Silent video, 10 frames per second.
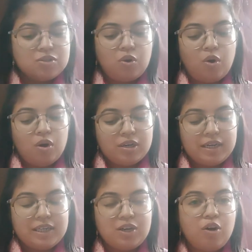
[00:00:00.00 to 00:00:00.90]
So
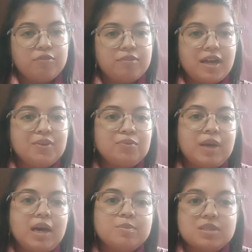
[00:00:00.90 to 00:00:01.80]
already offline we
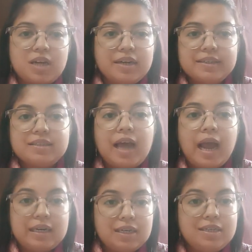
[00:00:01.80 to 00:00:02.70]
have started the
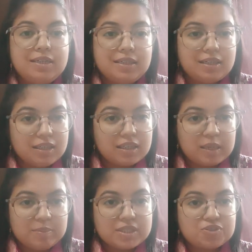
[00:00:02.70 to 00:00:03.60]
analytical
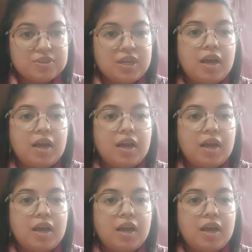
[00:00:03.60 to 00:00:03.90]
chemistry